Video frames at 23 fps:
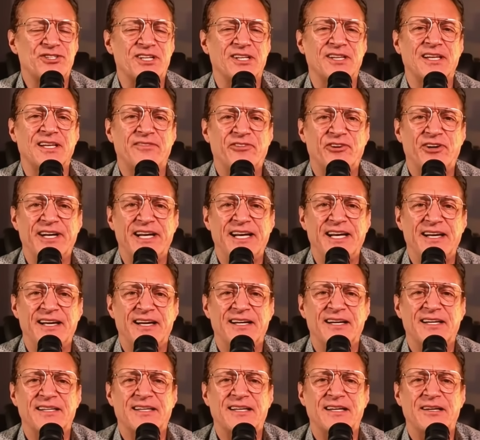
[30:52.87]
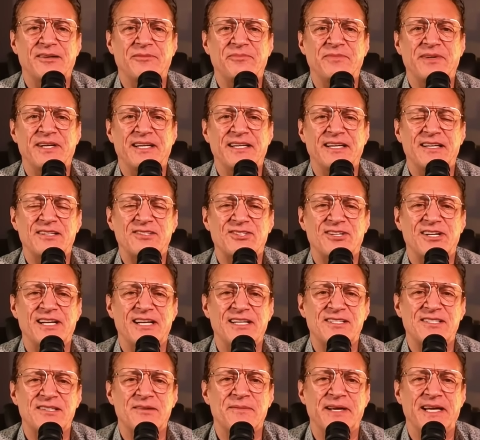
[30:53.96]
delivery come
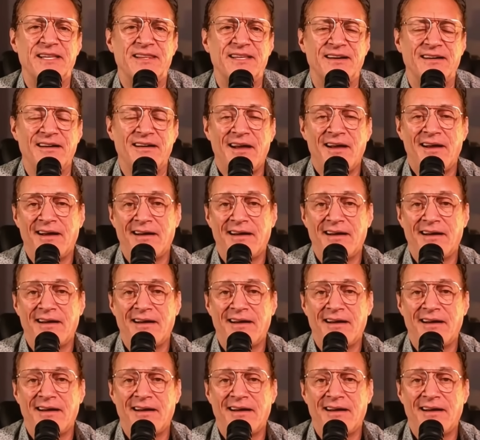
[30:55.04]
yesterday, Samantha?